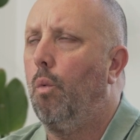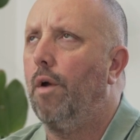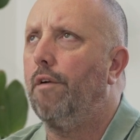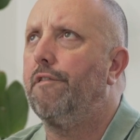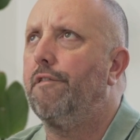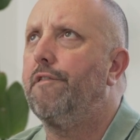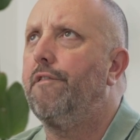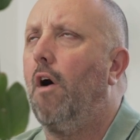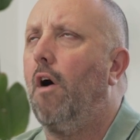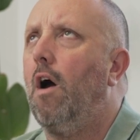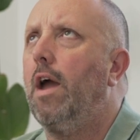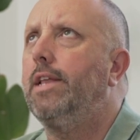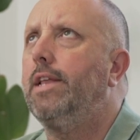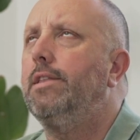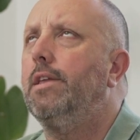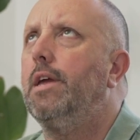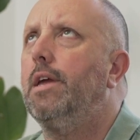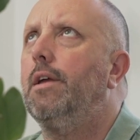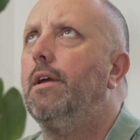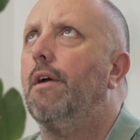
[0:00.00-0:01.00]

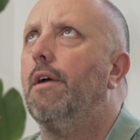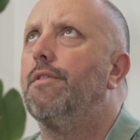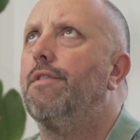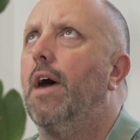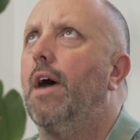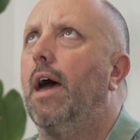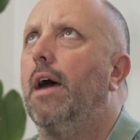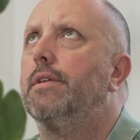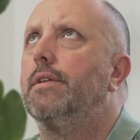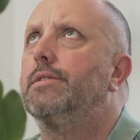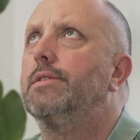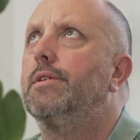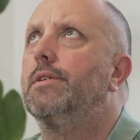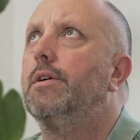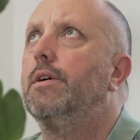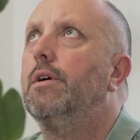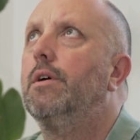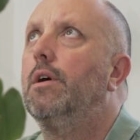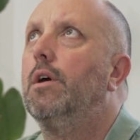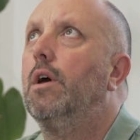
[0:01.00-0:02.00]
finding that,
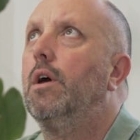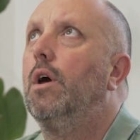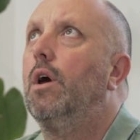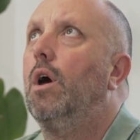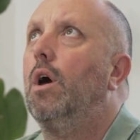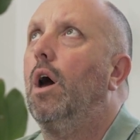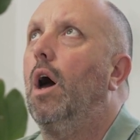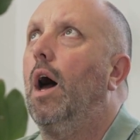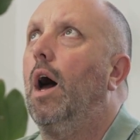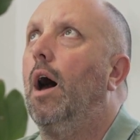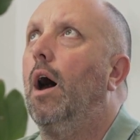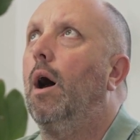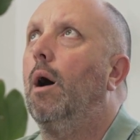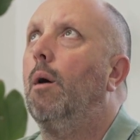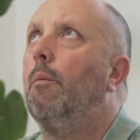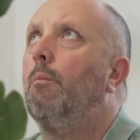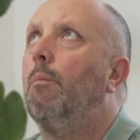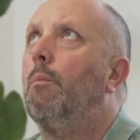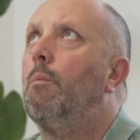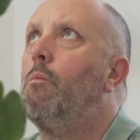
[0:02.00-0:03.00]

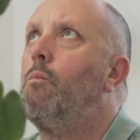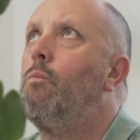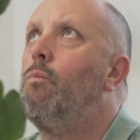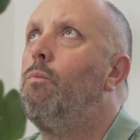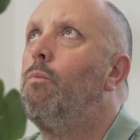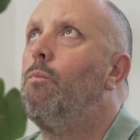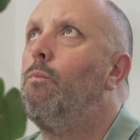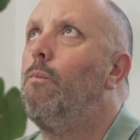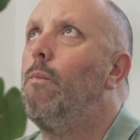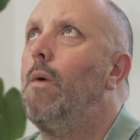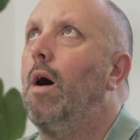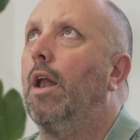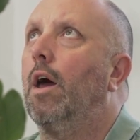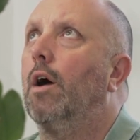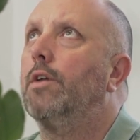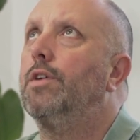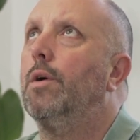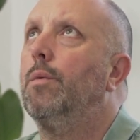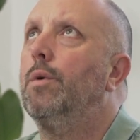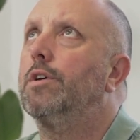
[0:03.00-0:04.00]
and
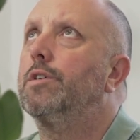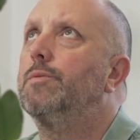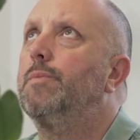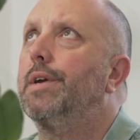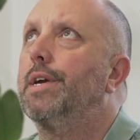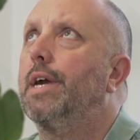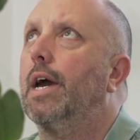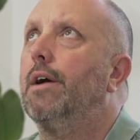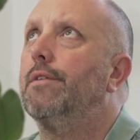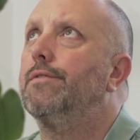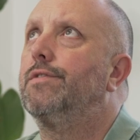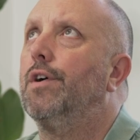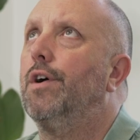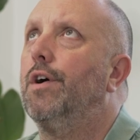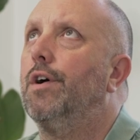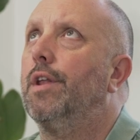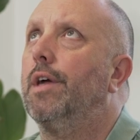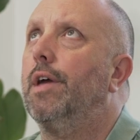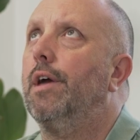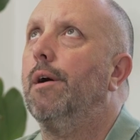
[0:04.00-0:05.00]
I don't want to speak out of
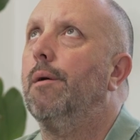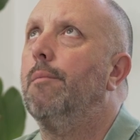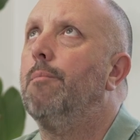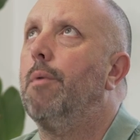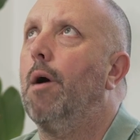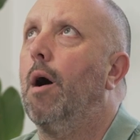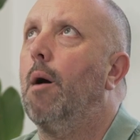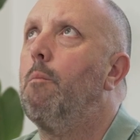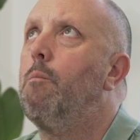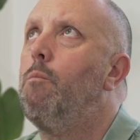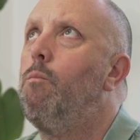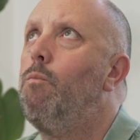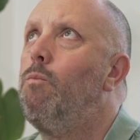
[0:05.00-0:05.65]
turn here, but